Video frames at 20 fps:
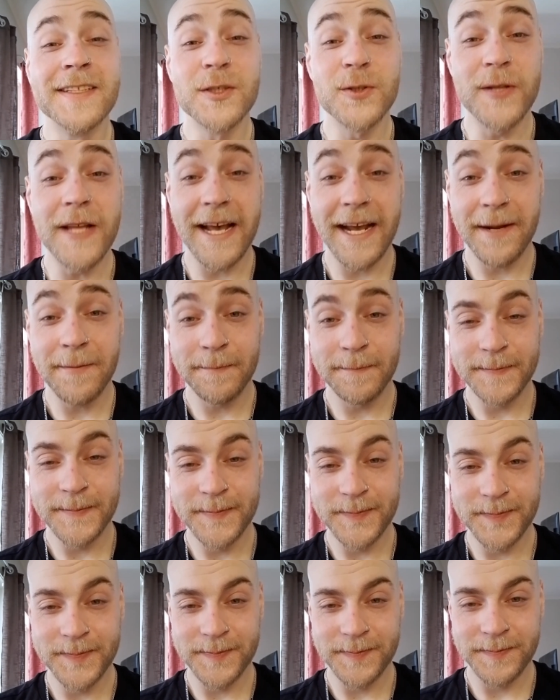Today,
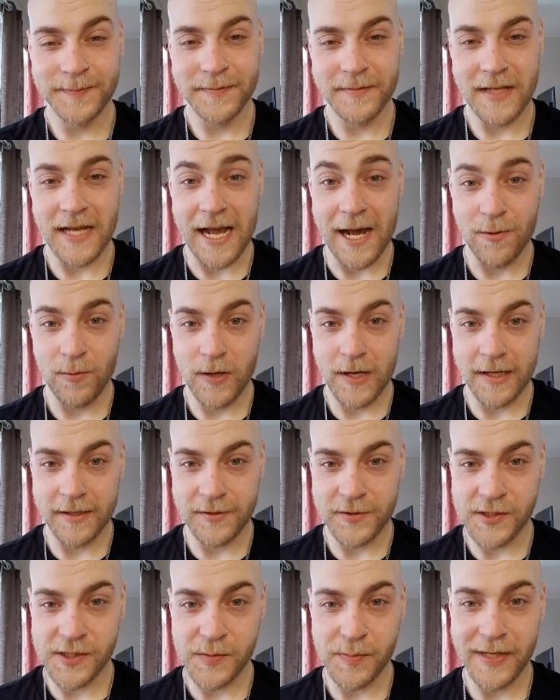I would
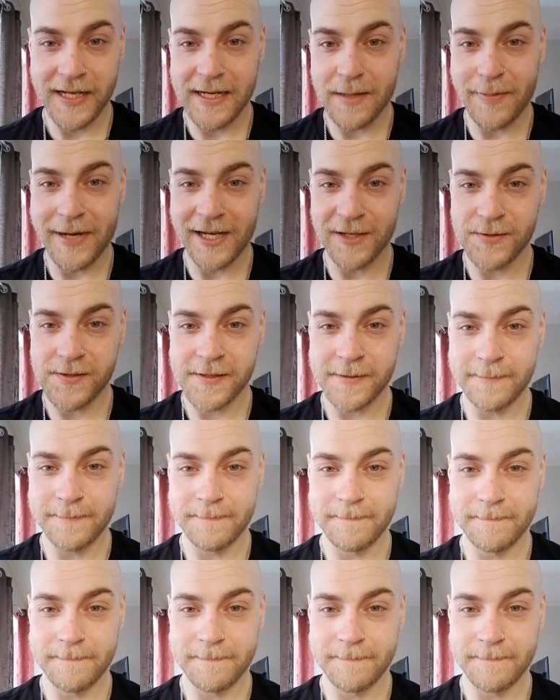like to speak about